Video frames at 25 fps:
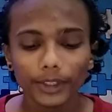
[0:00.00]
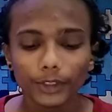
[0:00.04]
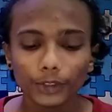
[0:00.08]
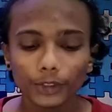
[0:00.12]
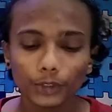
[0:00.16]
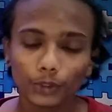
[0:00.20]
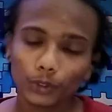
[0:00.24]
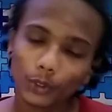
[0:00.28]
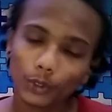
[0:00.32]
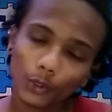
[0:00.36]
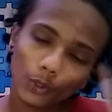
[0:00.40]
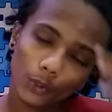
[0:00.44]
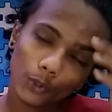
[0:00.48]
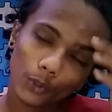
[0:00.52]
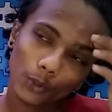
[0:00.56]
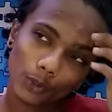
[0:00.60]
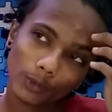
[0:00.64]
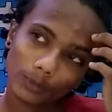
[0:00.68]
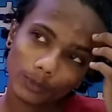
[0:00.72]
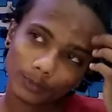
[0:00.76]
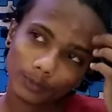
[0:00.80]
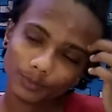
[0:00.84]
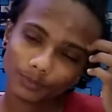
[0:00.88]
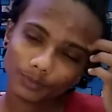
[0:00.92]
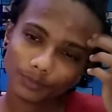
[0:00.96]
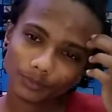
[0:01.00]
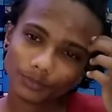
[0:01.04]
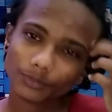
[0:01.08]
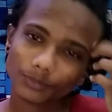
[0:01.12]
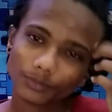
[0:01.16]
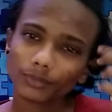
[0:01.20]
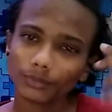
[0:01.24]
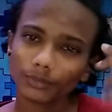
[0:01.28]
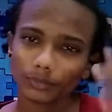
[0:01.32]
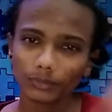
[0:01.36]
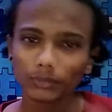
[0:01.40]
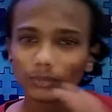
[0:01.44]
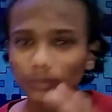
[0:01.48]
So
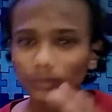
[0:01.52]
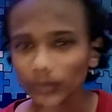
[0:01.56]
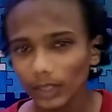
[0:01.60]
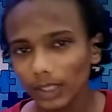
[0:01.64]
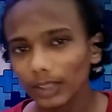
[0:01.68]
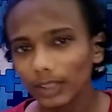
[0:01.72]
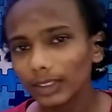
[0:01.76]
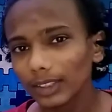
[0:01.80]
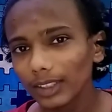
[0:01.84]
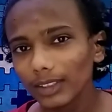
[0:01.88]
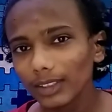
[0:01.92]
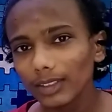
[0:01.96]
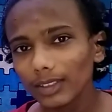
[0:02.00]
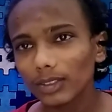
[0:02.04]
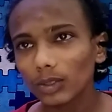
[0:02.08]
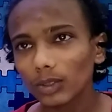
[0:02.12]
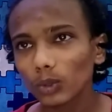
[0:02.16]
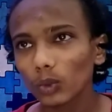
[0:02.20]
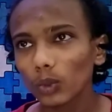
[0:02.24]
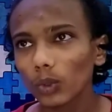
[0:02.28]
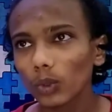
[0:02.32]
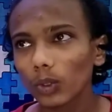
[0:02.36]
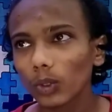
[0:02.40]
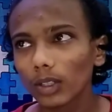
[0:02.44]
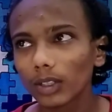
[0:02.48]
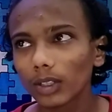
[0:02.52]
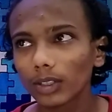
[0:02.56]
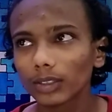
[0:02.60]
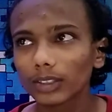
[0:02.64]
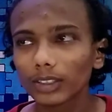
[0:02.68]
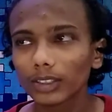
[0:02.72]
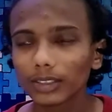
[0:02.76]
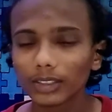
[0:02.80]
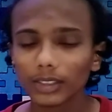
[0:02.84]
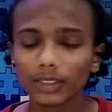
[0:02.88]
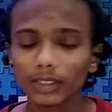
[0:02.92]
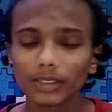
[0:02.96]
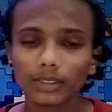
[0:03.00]
this
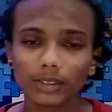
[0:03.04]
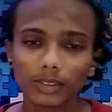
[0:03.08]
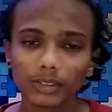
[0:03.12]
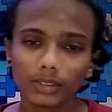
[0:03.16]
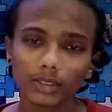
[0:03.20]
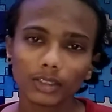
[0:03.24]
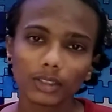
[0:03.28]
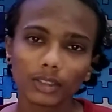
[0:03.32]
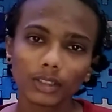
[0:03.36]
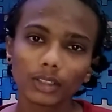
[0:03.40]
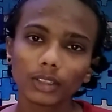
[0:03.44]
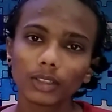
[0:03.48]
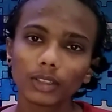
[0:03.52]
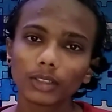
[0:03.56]
is